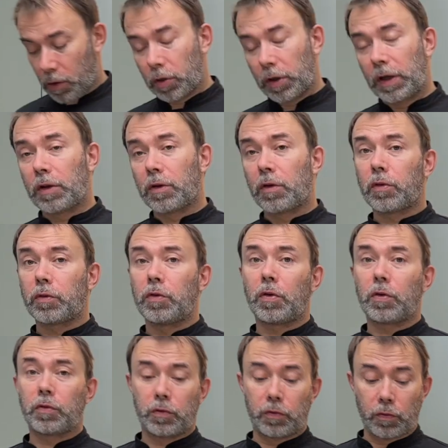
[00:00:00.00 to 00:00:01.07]
in order
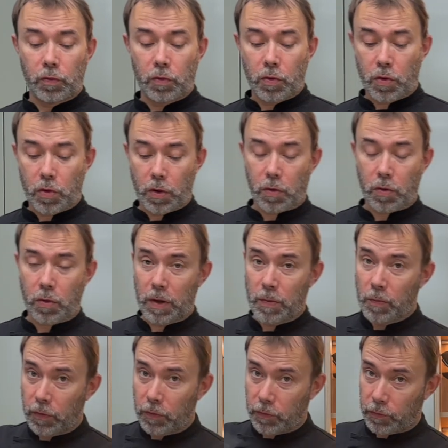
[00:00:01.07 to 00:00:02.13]
to
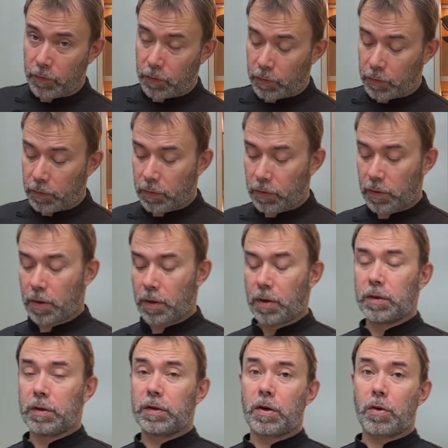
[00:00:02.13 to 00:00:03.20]
remove
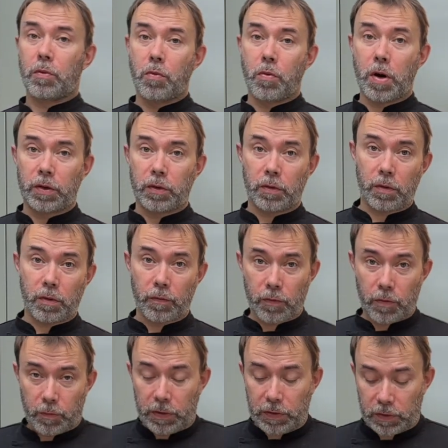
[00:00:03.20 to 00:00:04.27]
their water
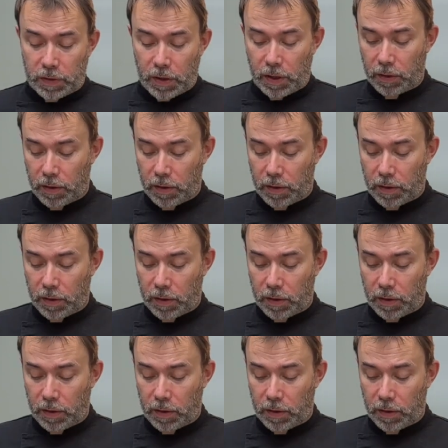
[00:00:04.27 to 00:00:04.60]
from inside.